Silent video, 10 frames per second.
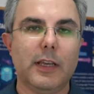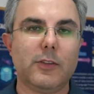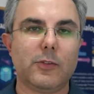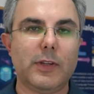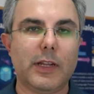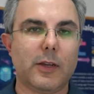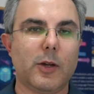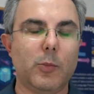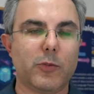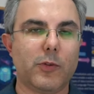it really
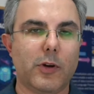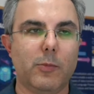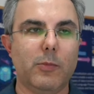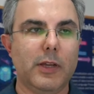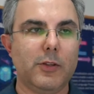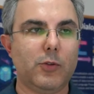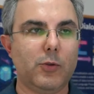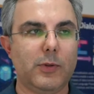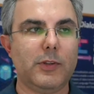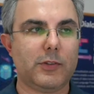comes from
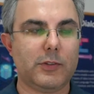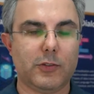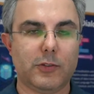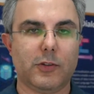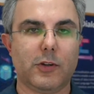two researchers